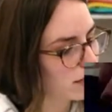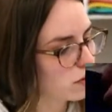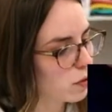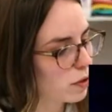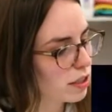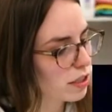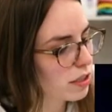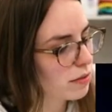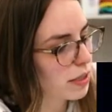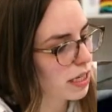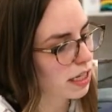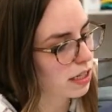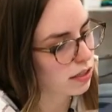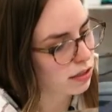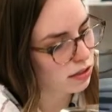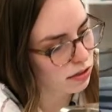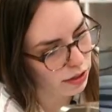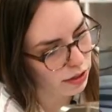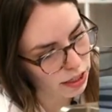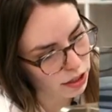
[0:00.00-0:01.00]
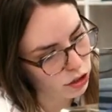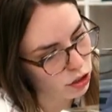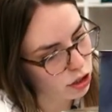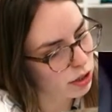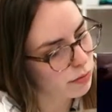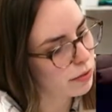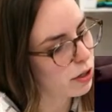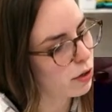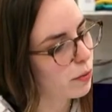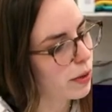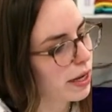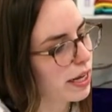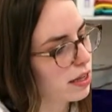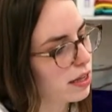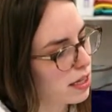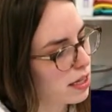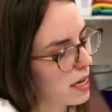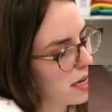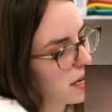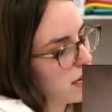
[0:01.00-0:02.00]
towards me so I can trim it away at
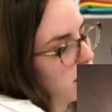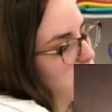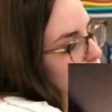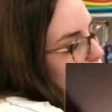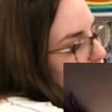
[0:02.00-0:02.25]
the end.